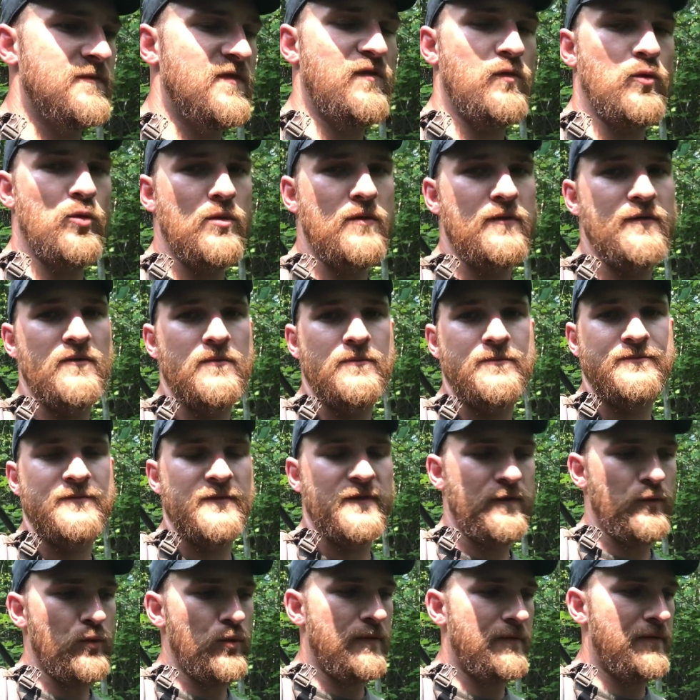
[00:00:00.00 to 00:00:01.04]
4 of them,
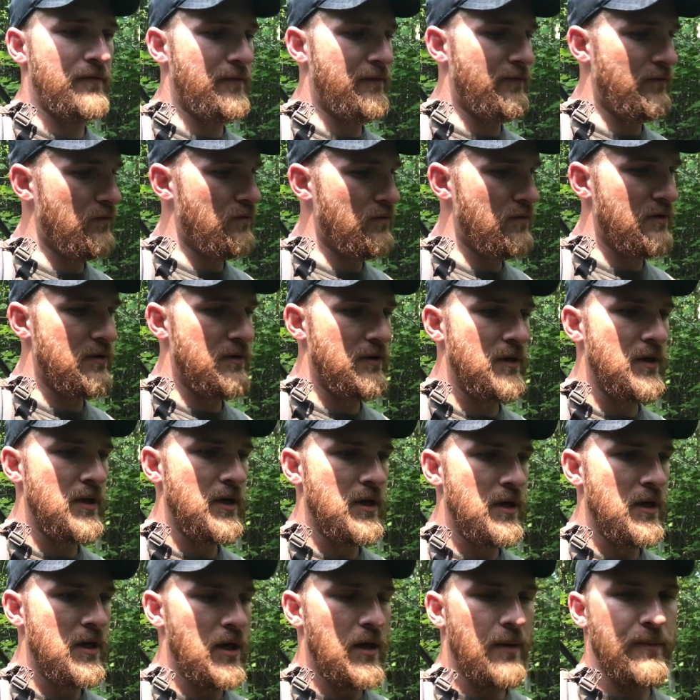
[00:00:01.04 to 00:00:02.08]
4 for 4.
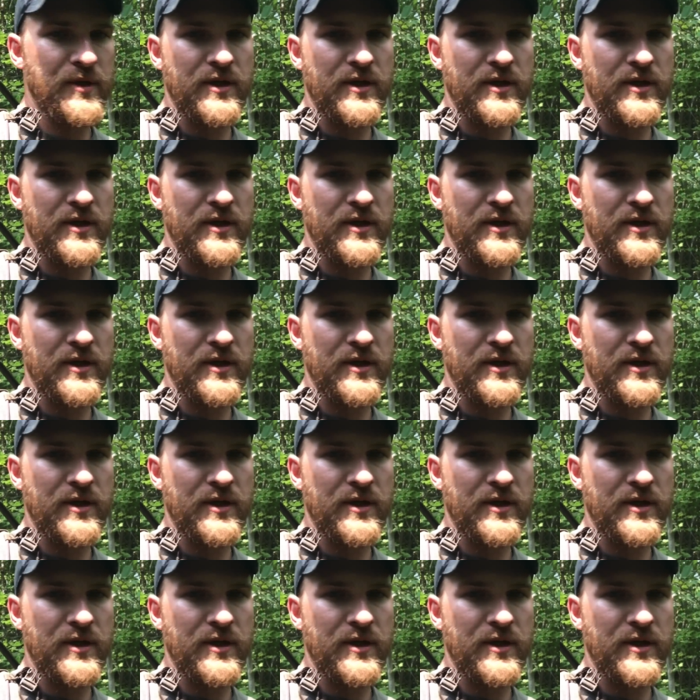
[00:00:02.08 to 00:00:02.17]
I'm